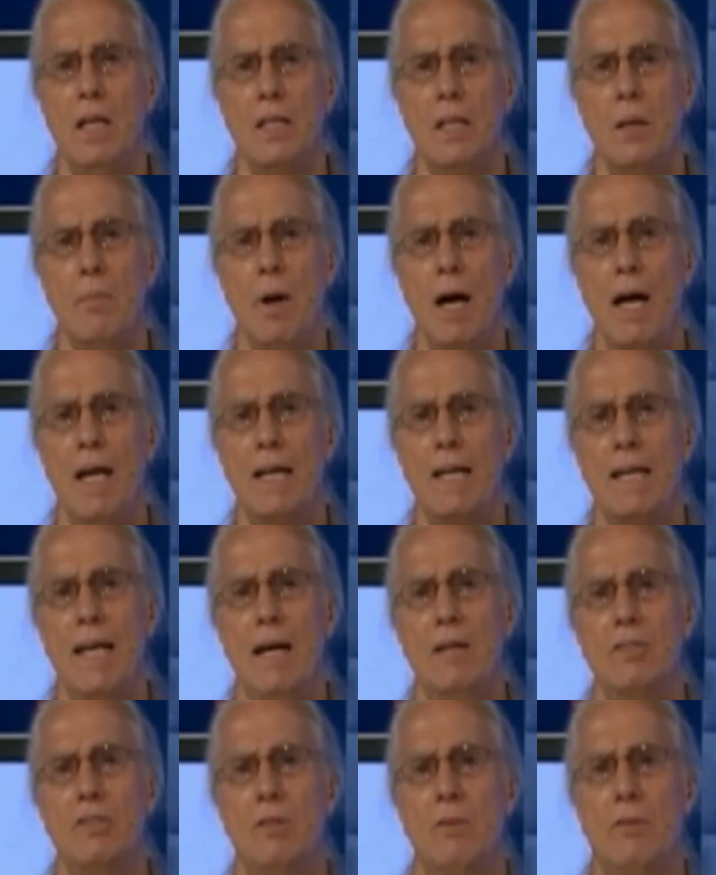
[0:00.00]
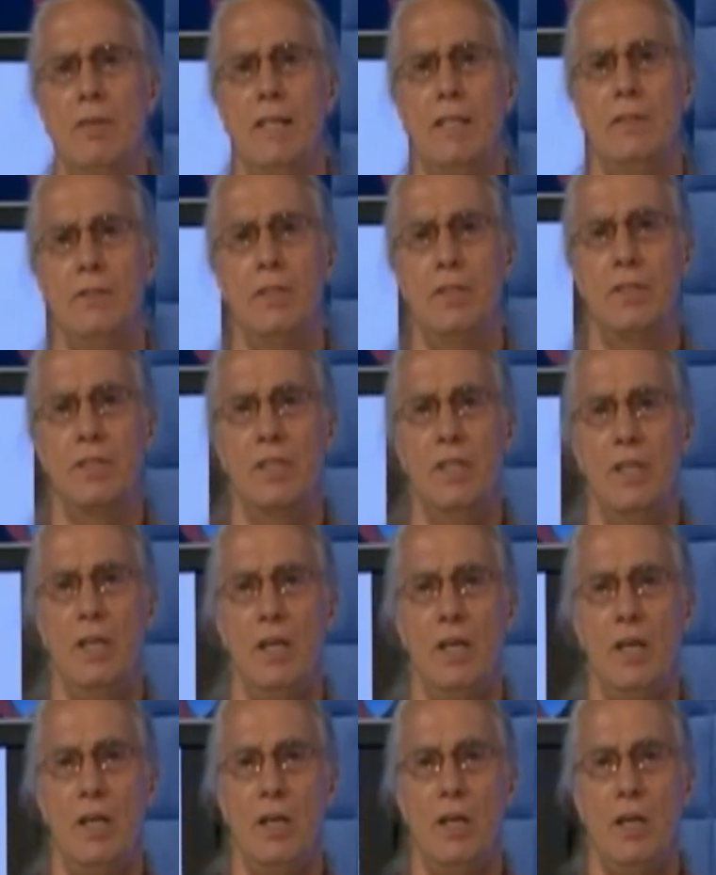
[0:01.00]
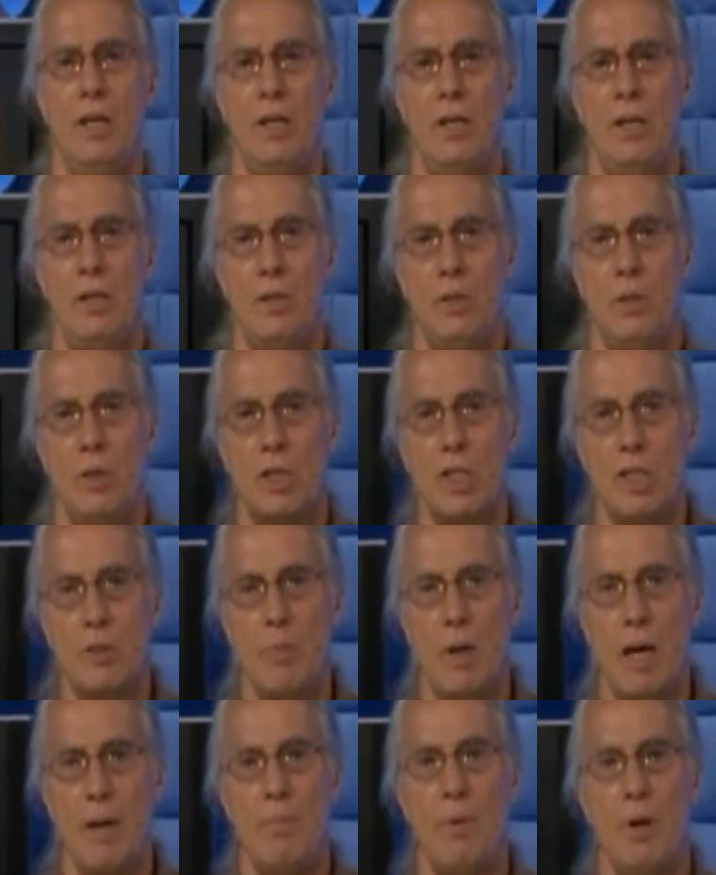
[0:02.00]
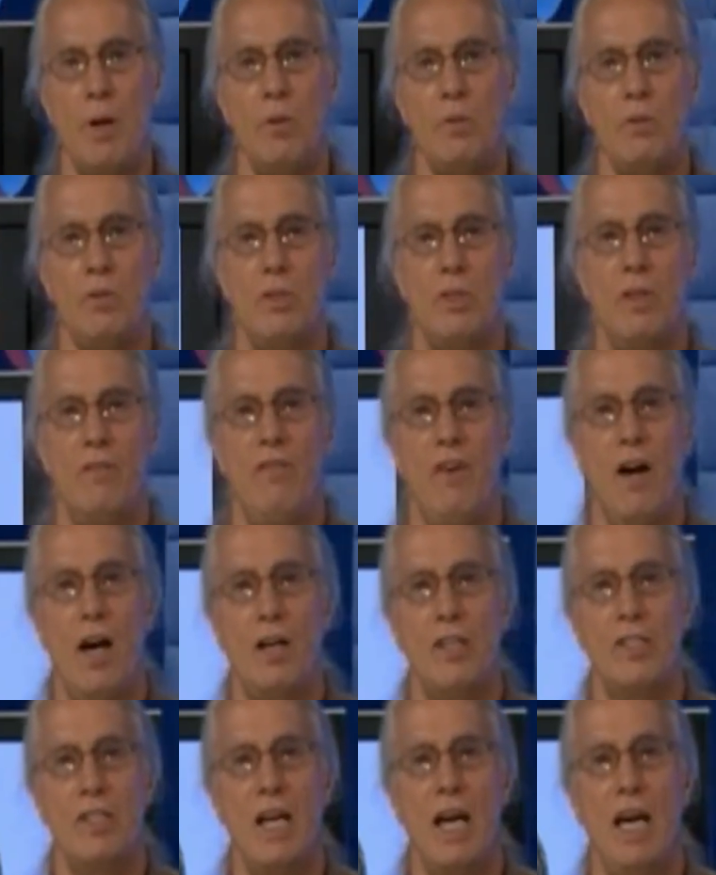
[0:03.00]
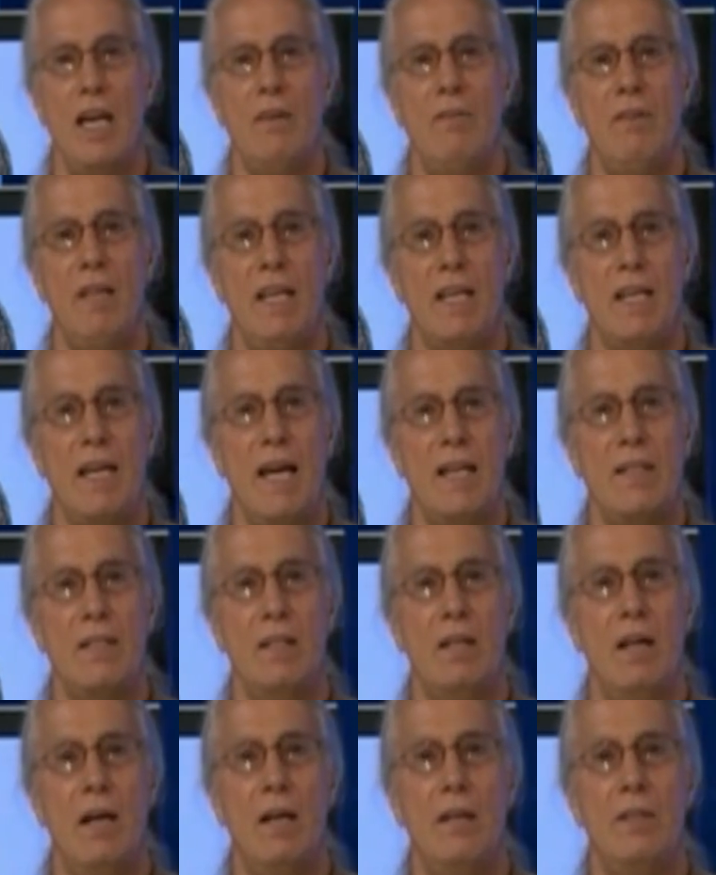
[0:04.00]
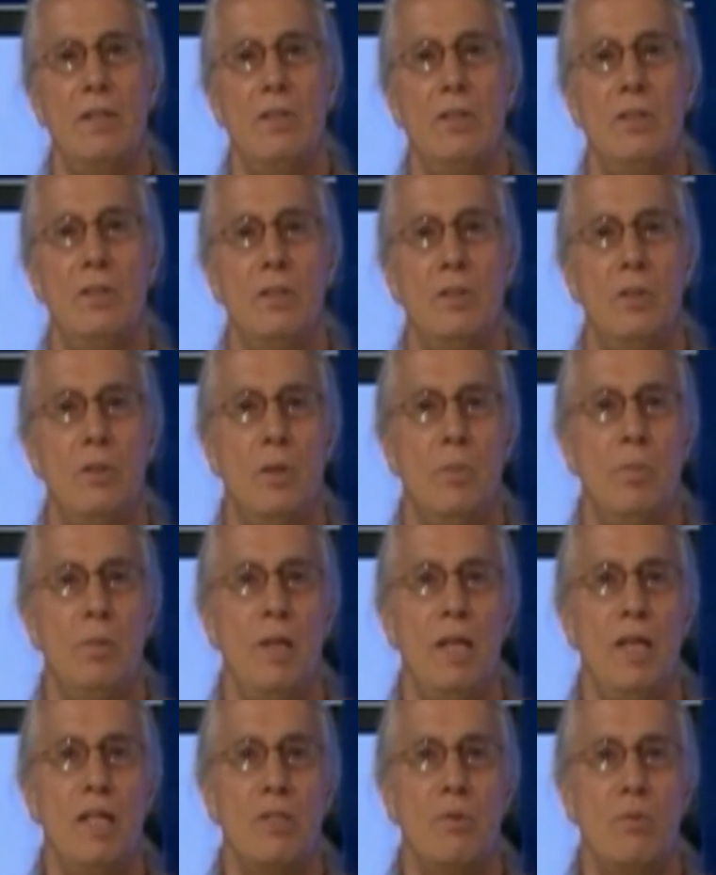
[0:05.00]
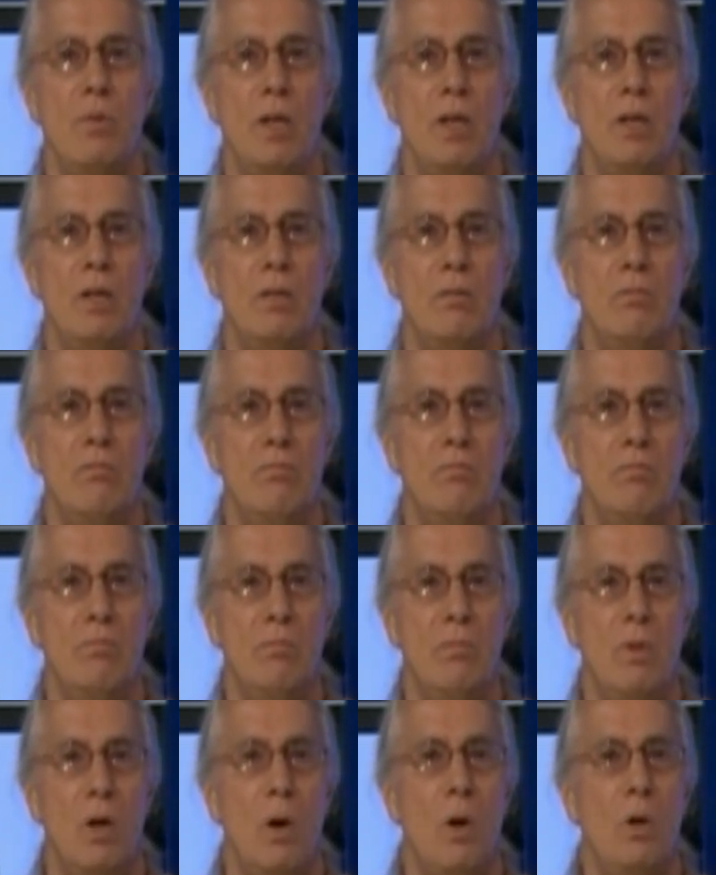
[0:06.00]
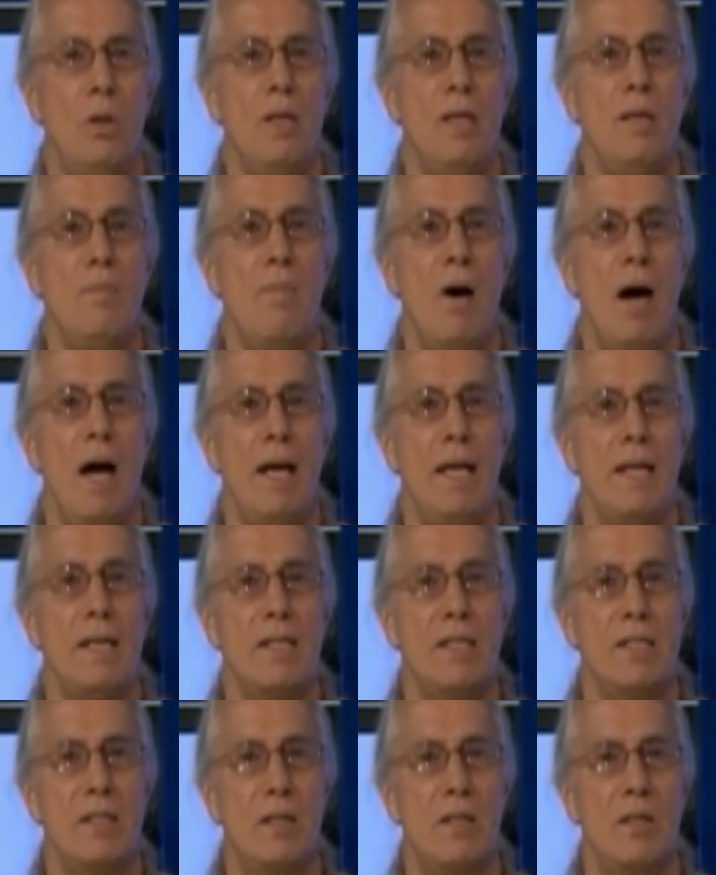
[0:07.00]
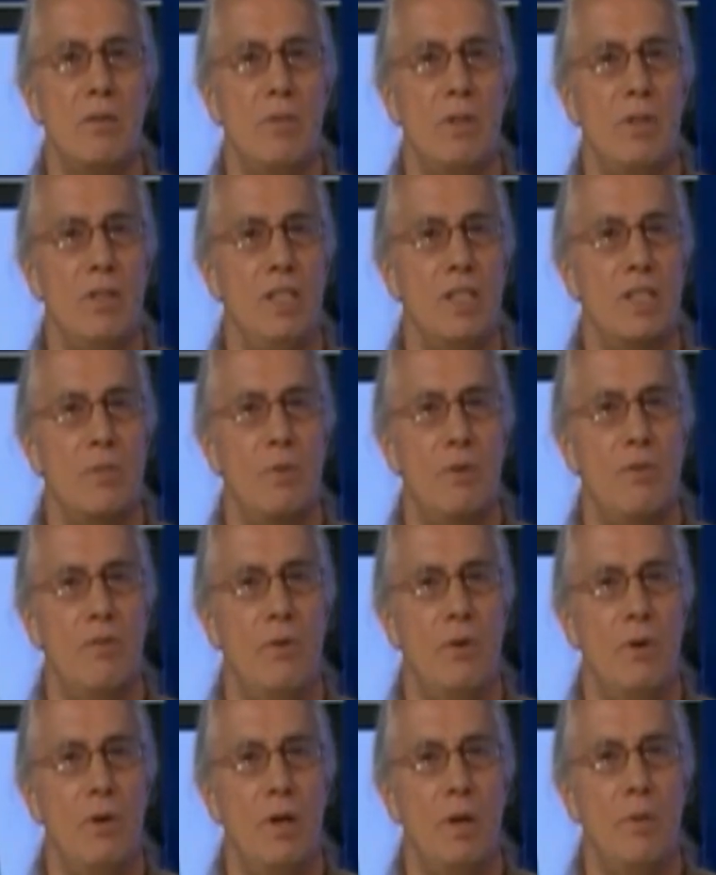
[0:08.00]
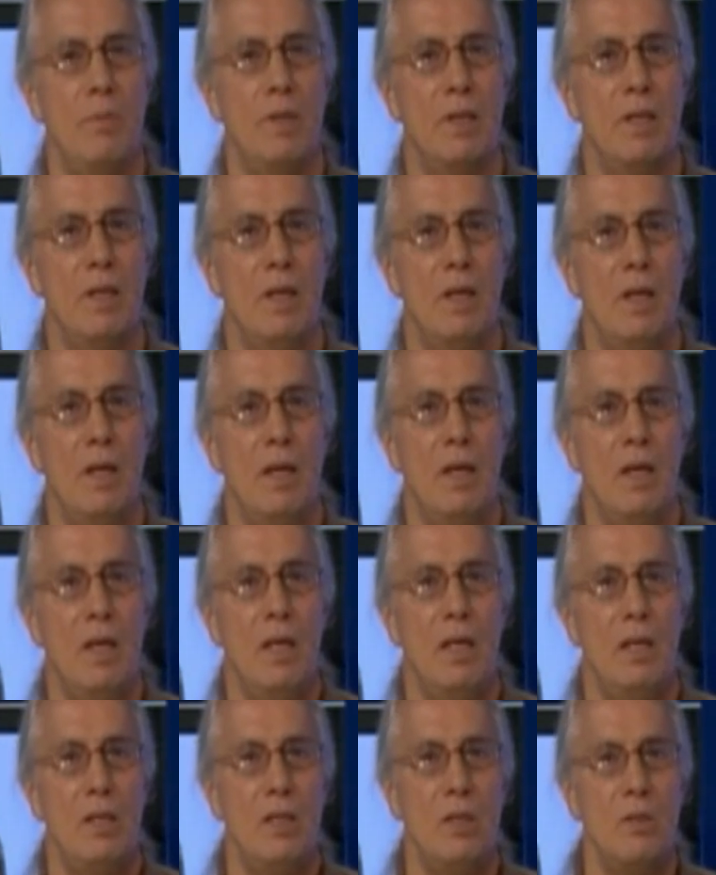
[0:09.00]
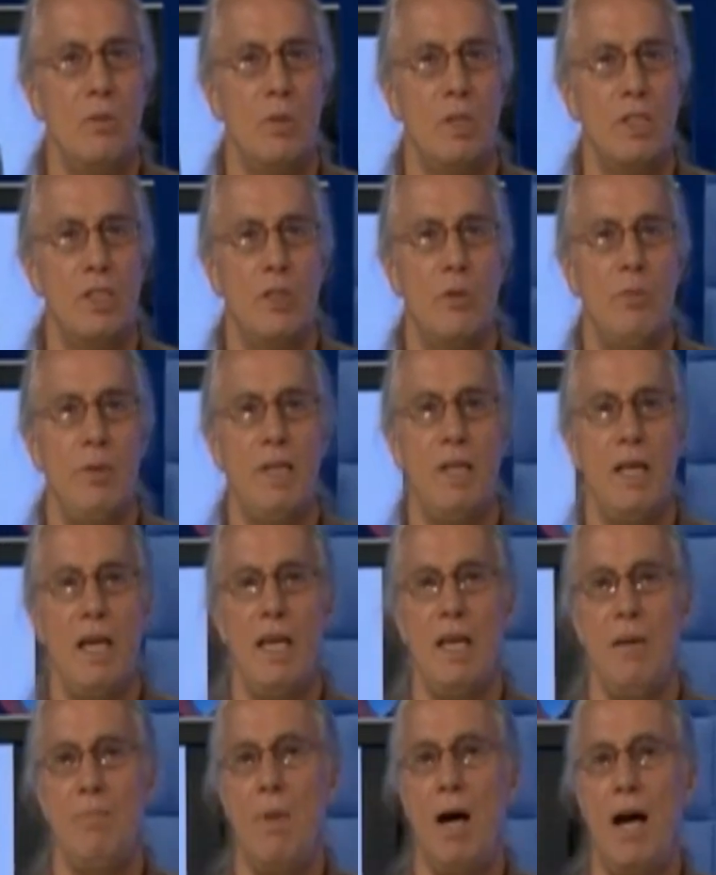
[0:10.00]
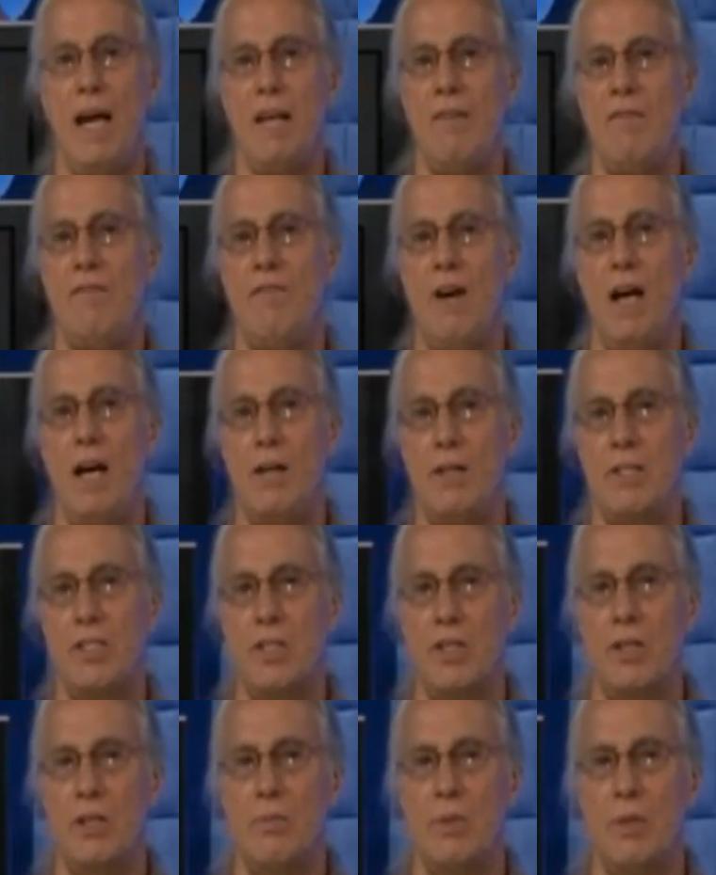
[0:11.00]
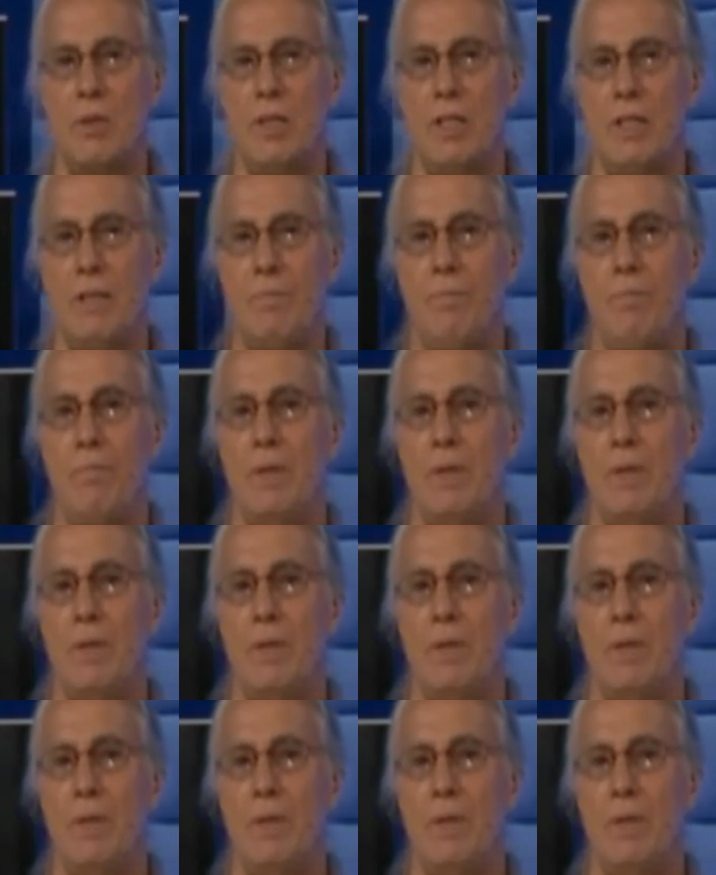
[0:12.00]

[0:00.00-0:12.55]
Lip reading: the Mayan Council of Elders took us by boat to the far side of Lake Atitlan, to a place where only Mayan ceremony is performed. This was to be a Mayan fire ceremony.